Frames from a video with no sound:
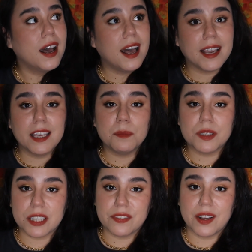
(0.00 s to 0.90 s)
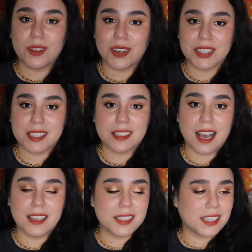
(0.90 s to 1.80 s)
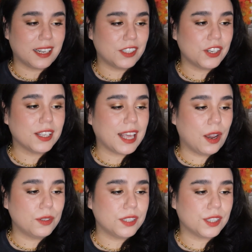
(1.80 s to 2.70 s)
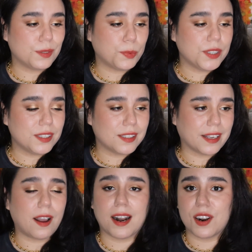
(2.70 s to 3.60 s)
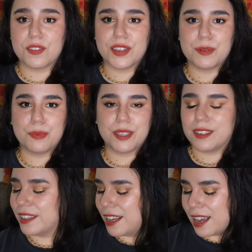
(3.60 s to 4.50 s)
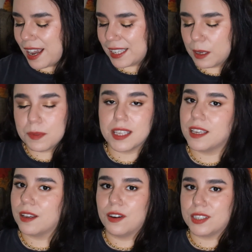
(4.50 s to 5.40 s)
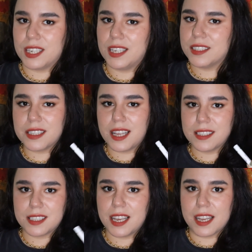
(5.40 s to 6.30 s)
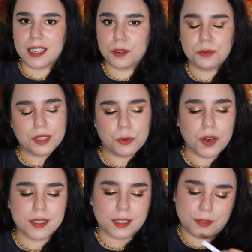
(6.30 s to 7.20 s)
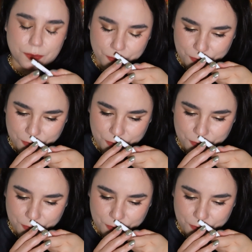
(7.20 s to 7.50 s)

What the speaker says: I can't believe how long this lasted. I should have counted the spritzes I got out of it, but I kept thinking, oh, today's the last day, and it wasn't.